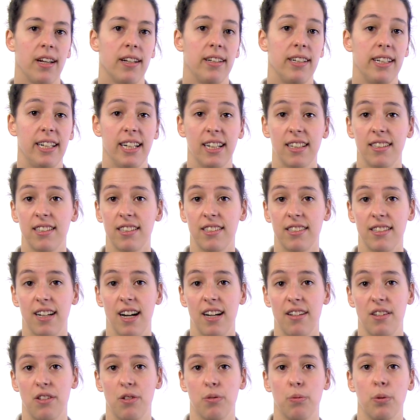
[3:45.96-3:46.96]
The
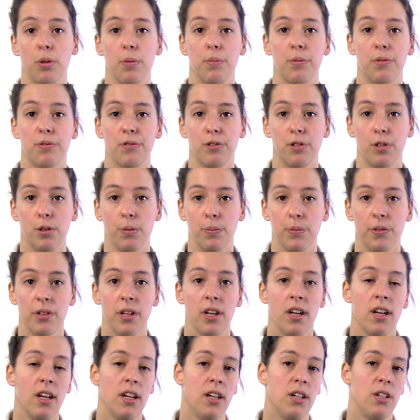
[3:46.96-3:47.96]
exercises were performed
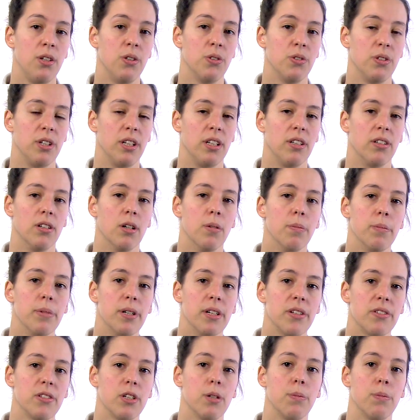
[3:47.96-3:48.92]
using dumbbells